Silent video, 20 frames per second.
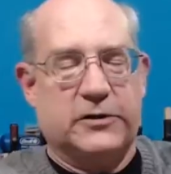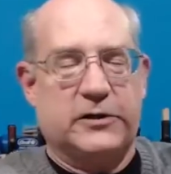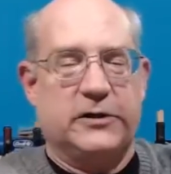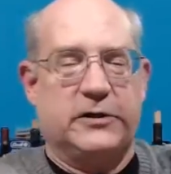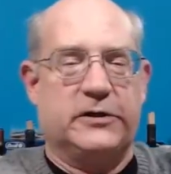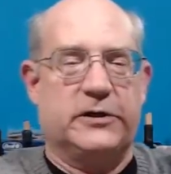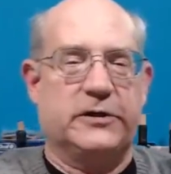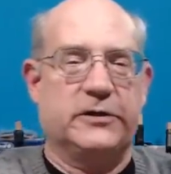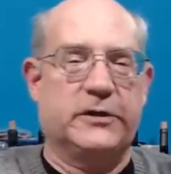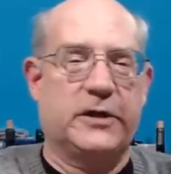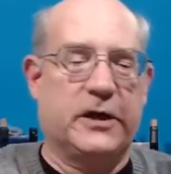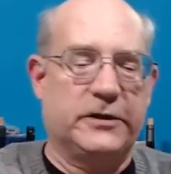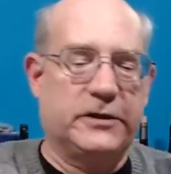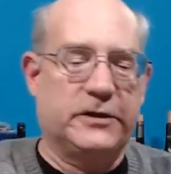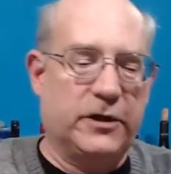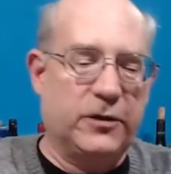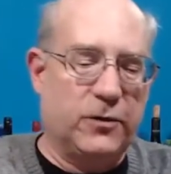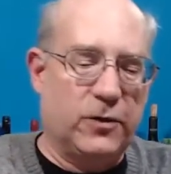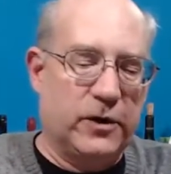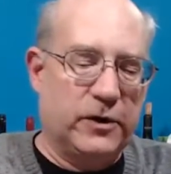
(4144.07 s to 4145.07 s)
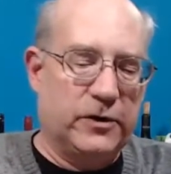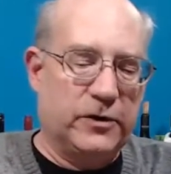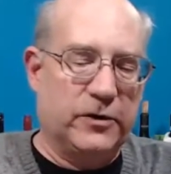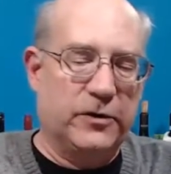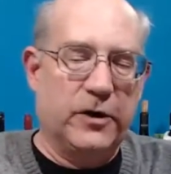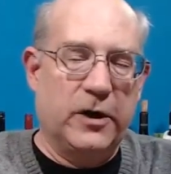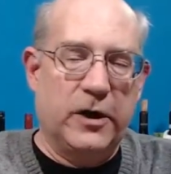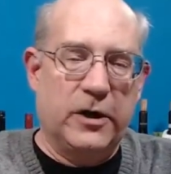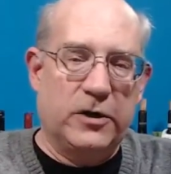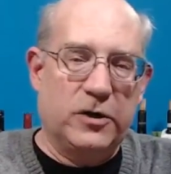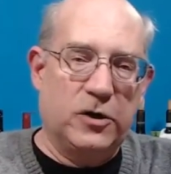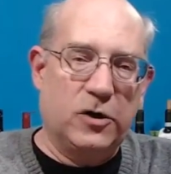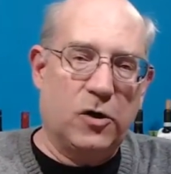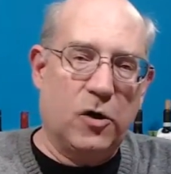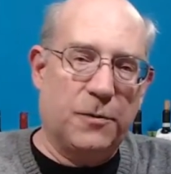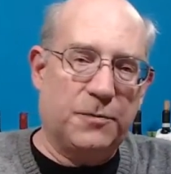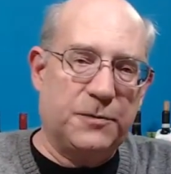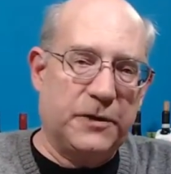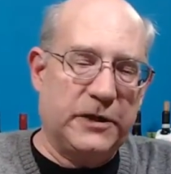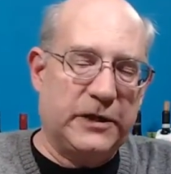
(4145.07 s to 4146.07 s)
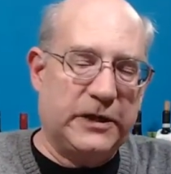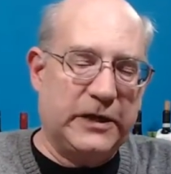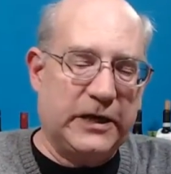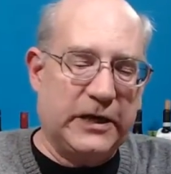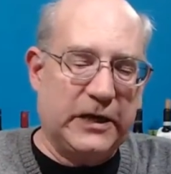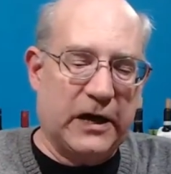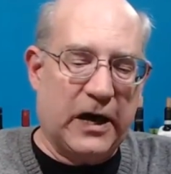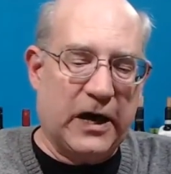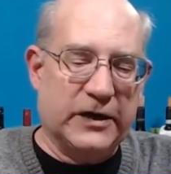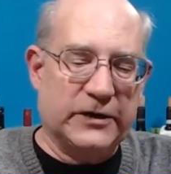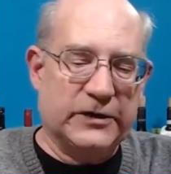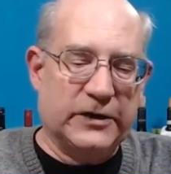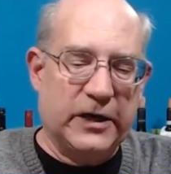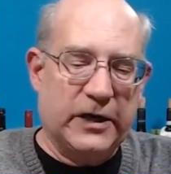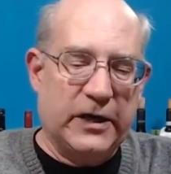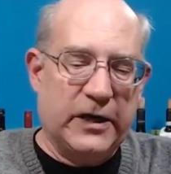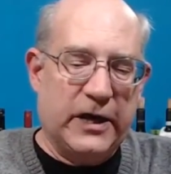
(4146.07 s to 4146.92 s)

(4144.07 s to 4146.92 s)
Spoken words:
She says, I'll tell you what to do. You go up to the kiosk